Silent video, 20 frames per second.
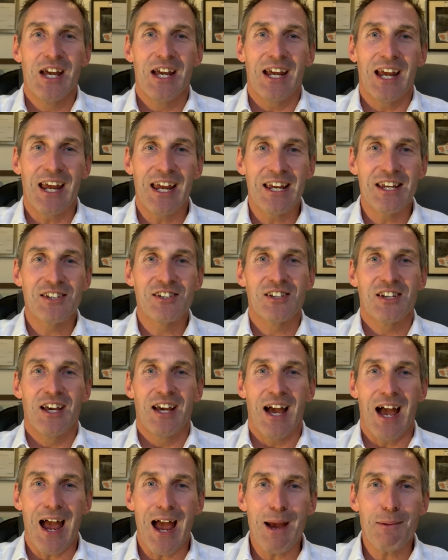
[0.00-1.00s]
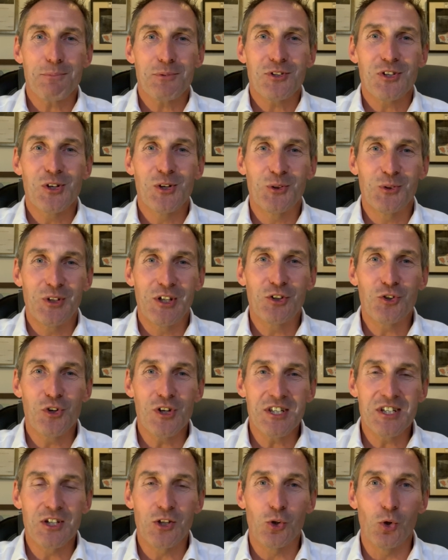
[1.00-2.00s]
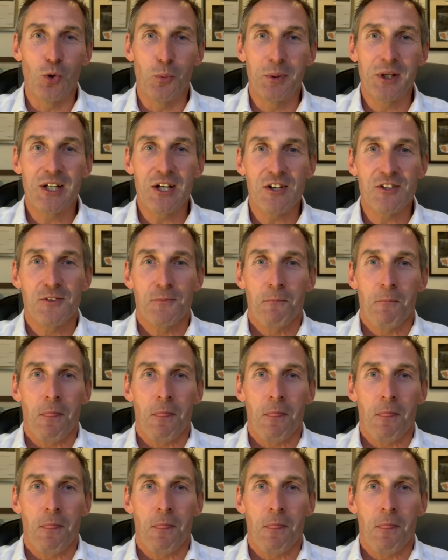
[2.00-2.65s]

is absolutely critical because